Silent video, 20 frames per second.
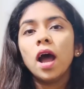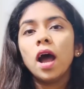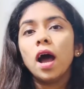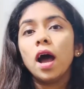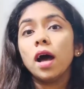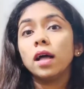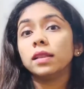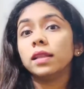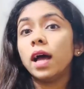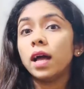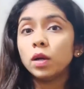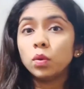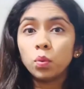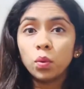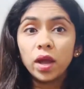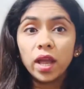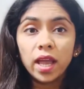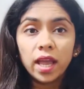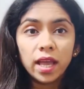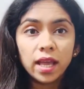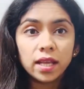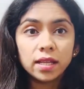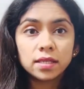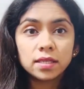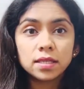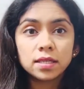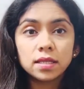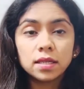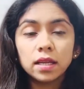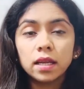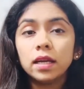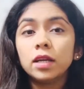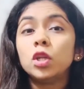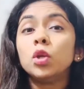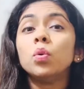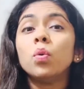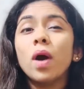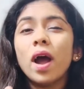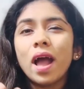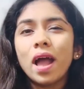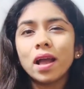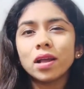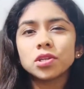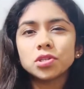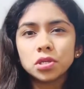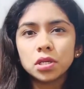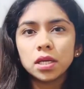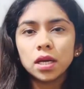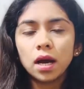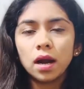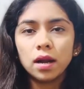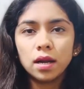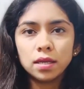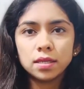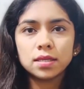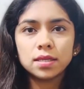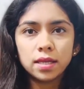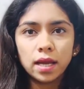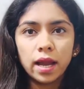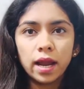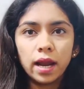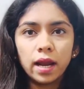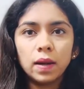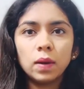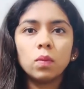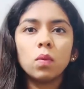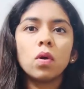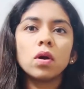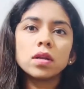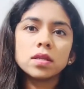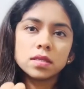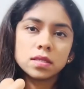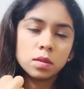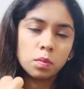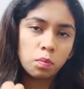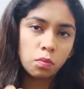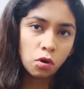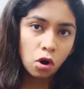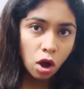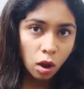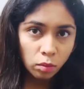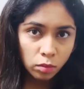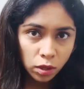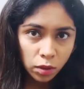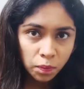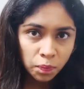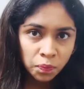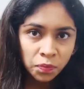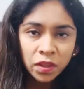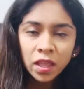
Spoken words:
That way it you actually understand what is the problem